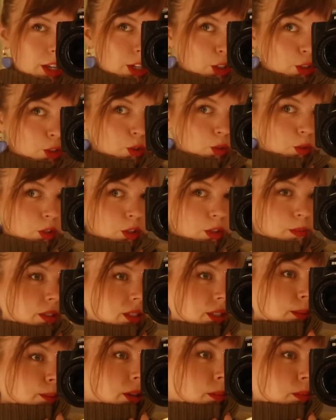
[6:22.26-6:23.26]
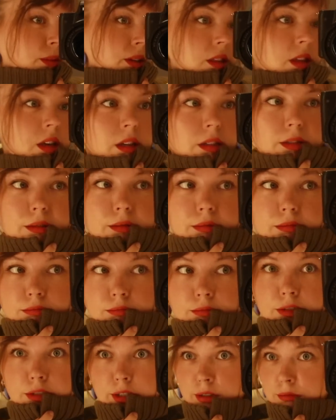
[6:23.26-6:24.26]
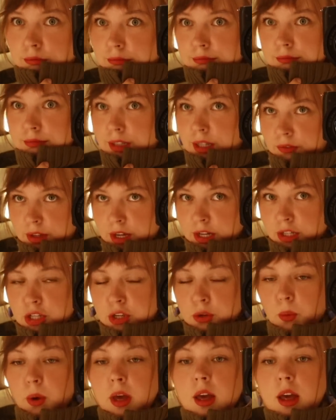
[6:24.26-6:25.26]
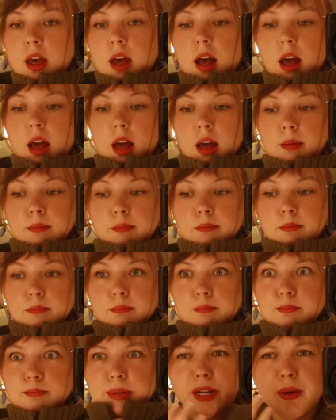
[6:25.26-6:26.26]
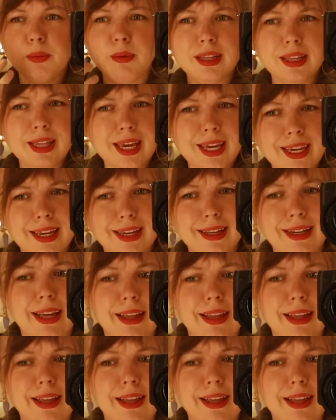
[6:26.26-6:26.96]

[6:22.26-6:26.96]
it also could be zipped up like this, you know, love that too. Um, but I really like it.